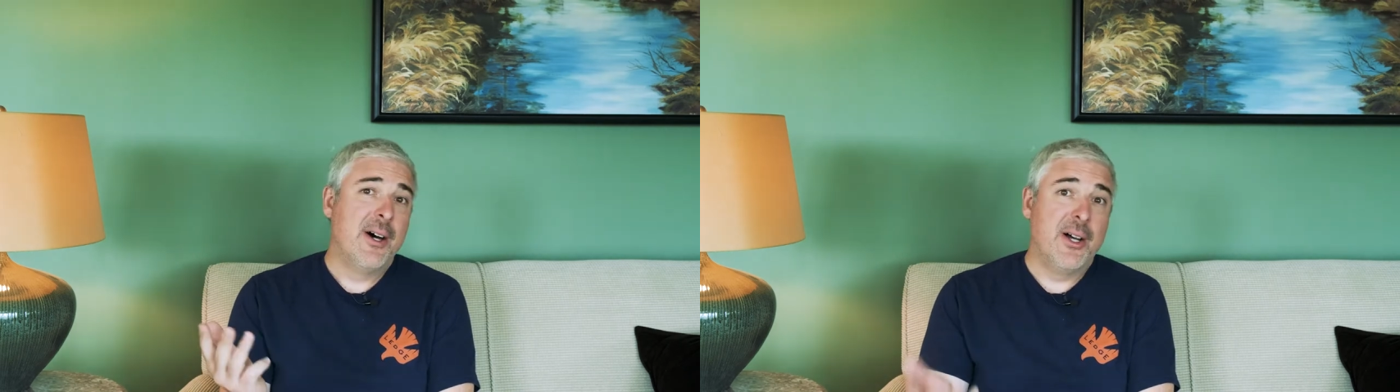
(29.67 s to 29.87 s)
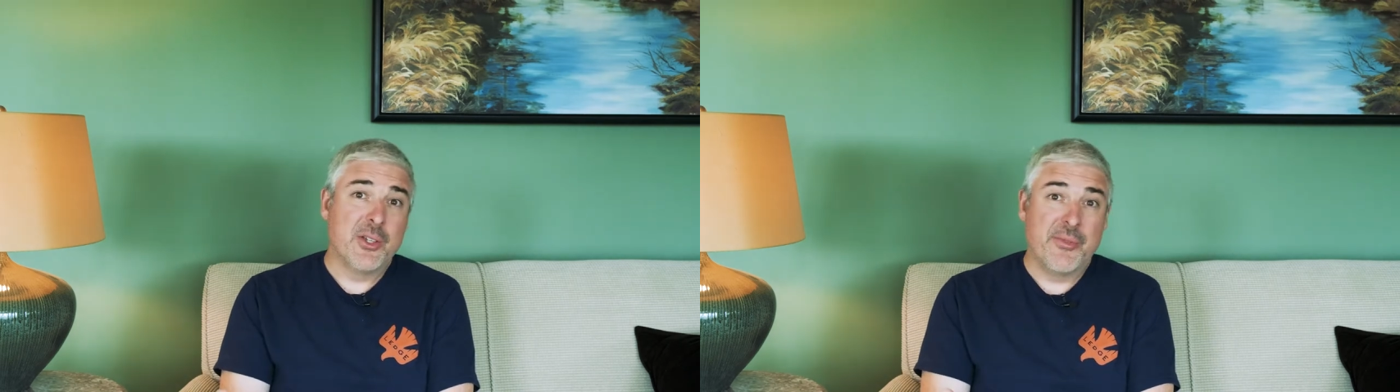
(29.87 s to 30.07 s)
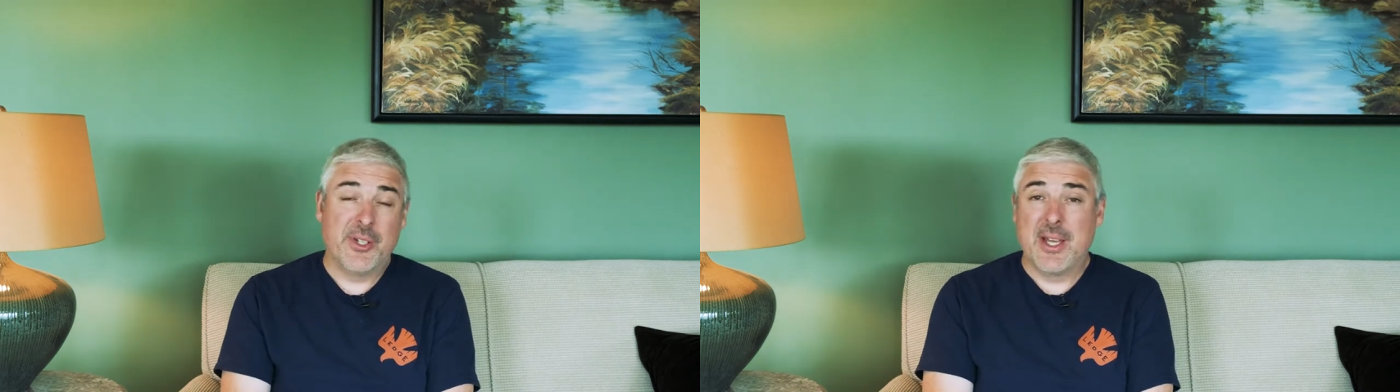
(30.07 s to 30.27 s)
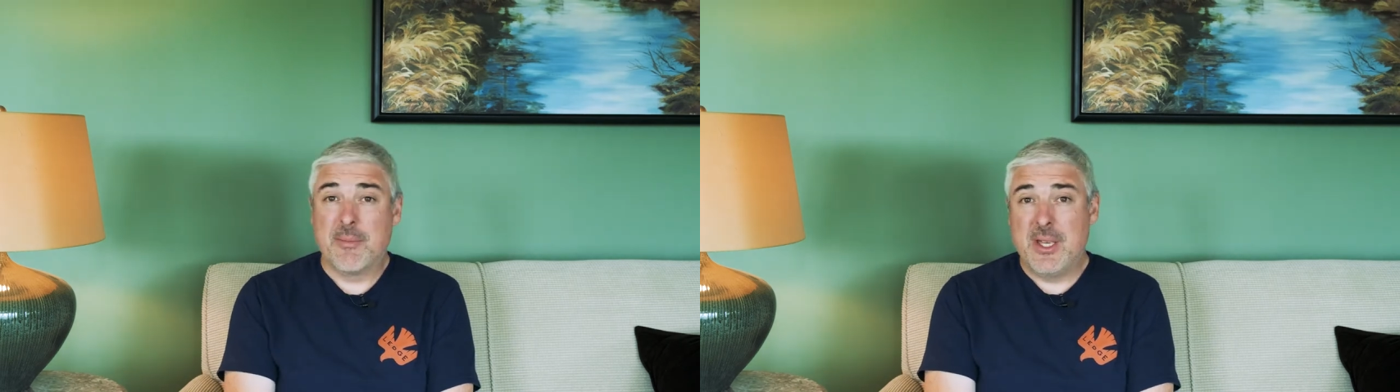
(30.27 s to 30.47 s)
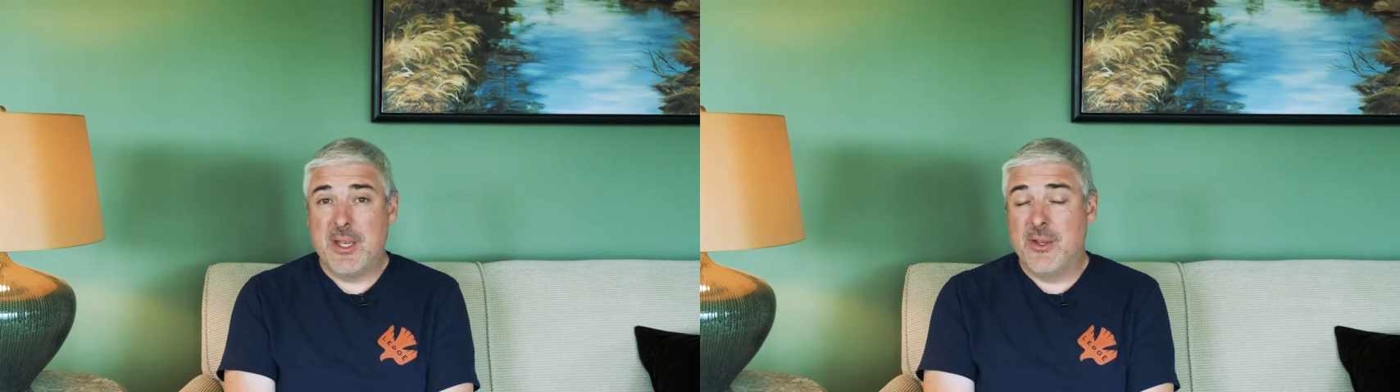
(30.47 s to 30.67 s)
Also, if you're like
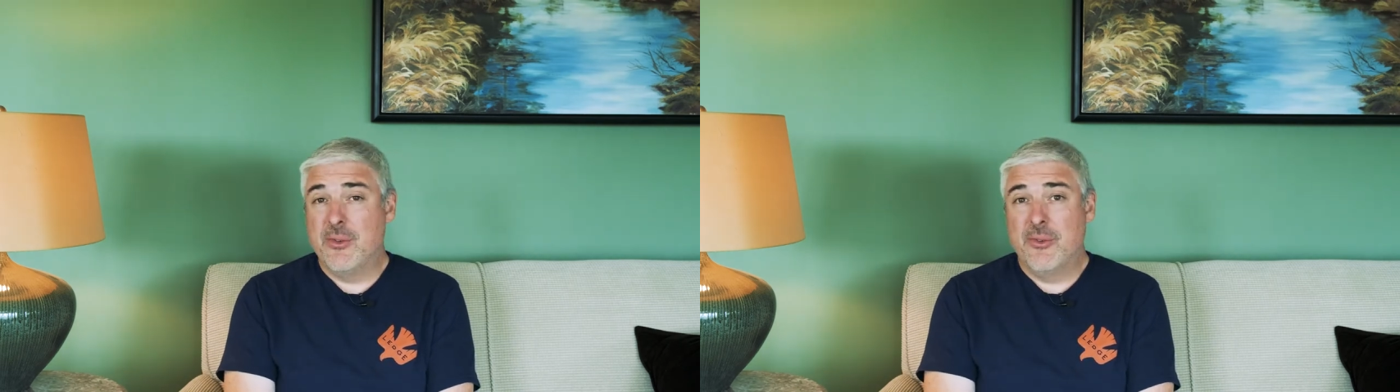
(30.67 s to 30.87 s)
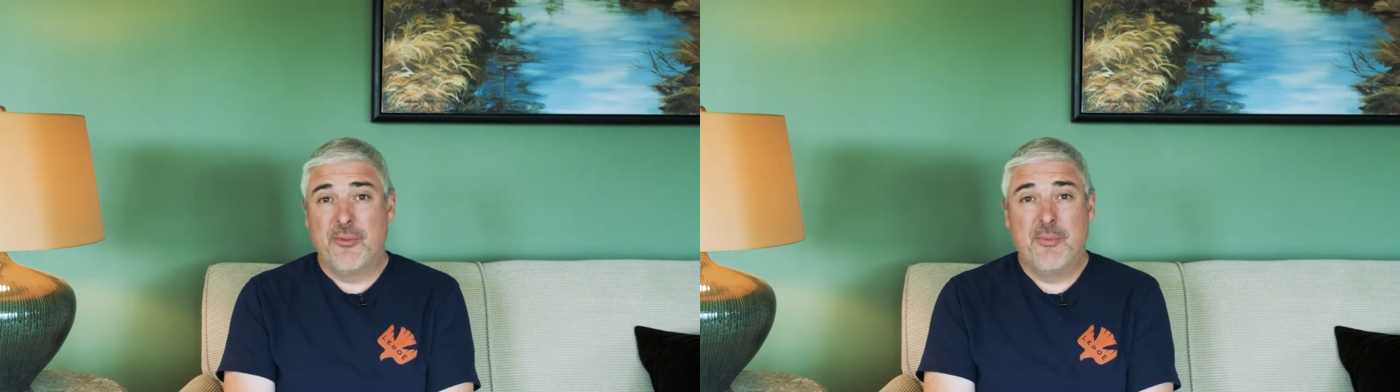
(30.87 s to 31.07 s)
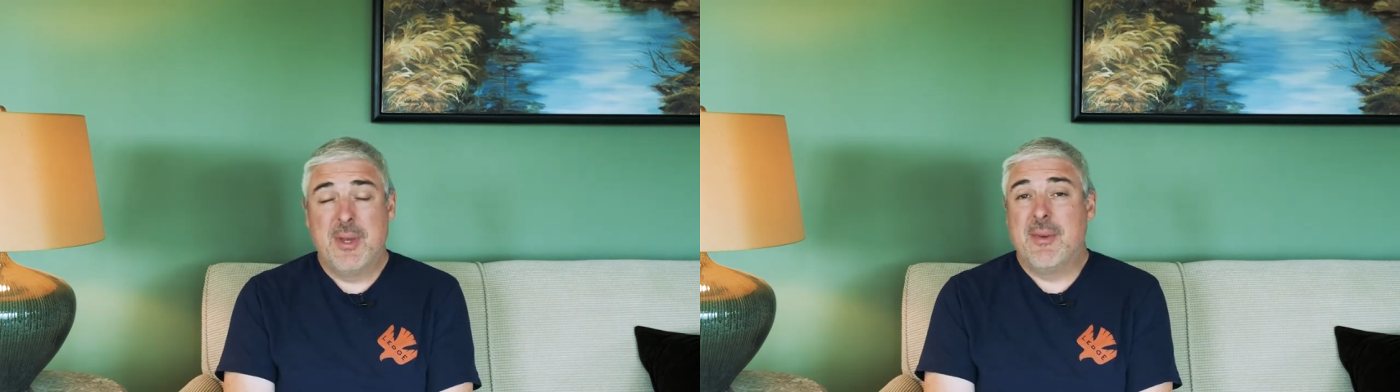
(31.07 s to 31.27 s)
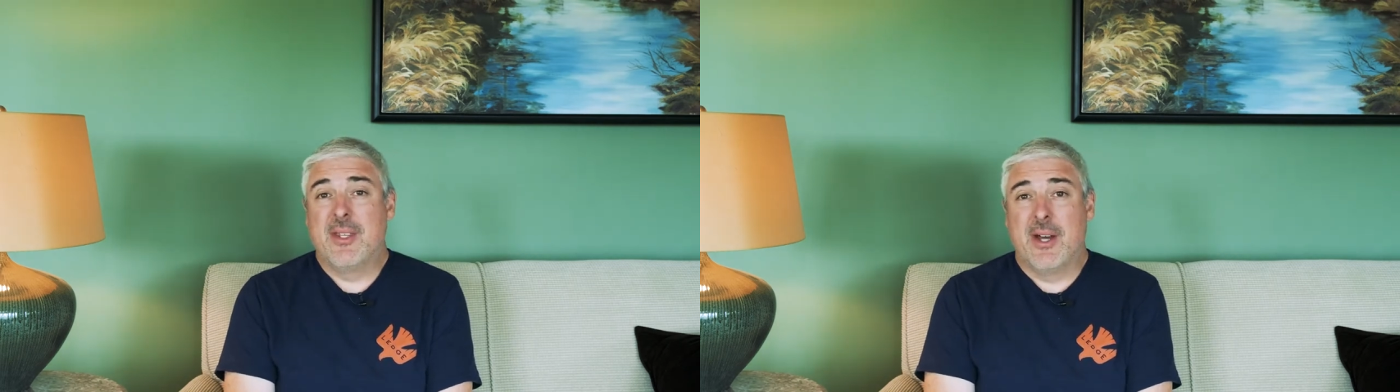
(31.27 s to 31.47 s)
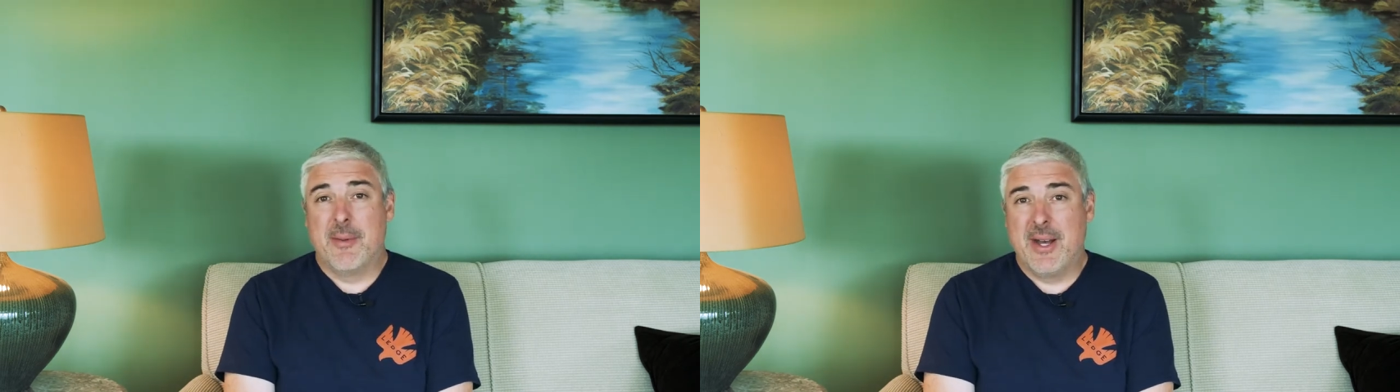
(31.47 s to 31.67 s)
me, you've maybe
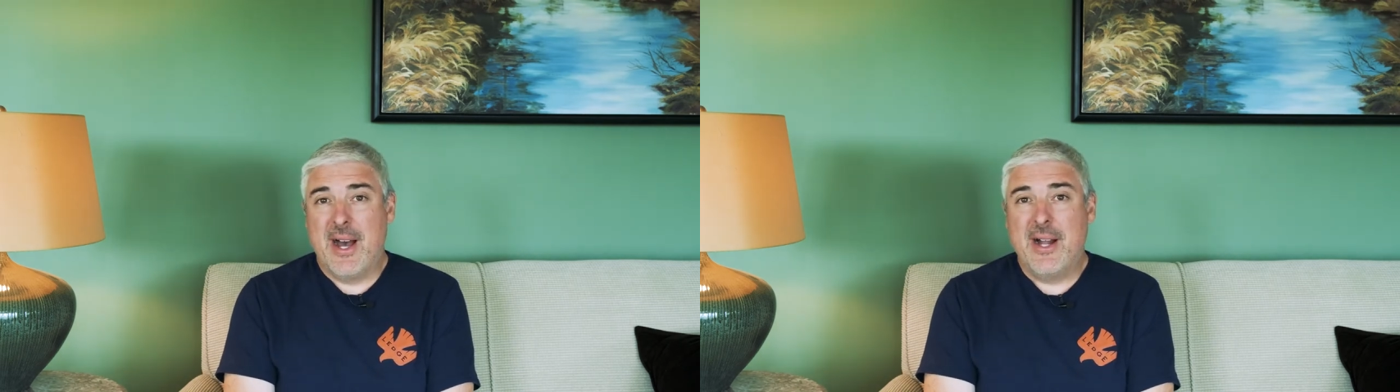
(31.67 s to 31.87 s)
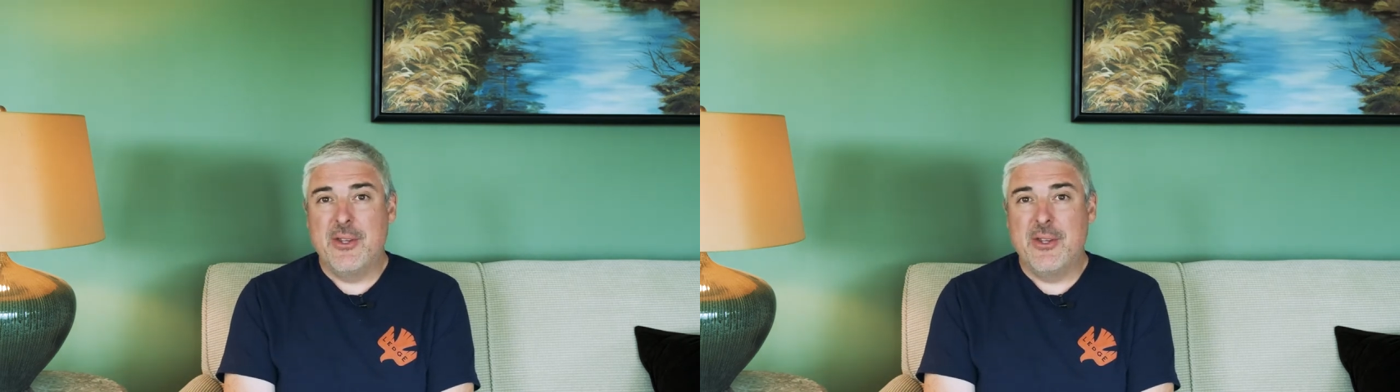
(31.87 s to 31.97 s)
thought about how